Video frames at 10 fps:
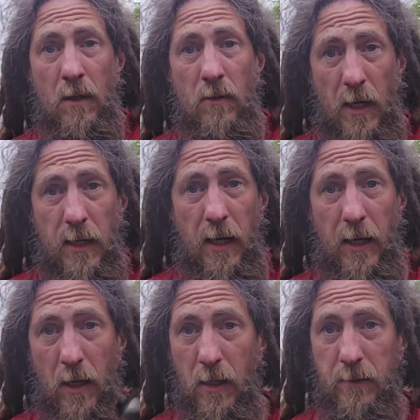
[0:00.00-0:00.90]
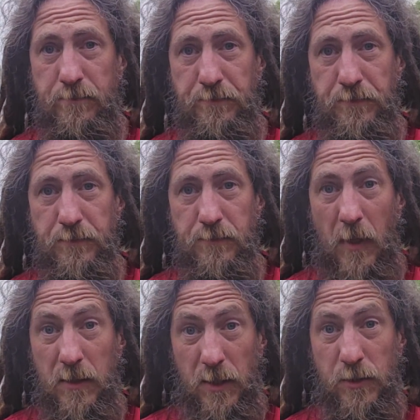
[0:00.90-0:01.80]
Right,
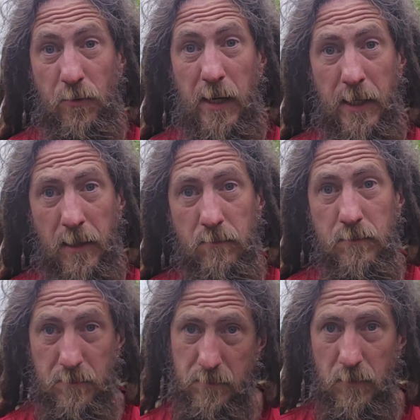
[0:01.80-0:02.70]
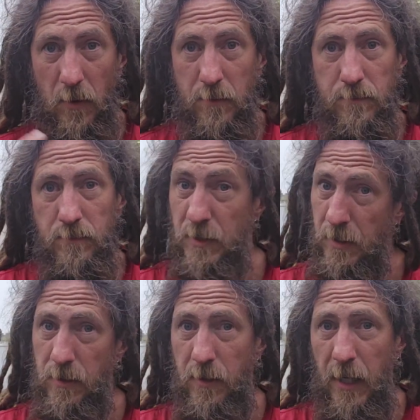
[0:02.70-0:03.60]
so it's raining. Welcome to
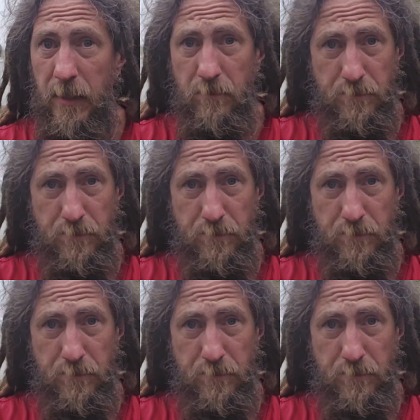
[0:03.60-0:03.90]
the UK.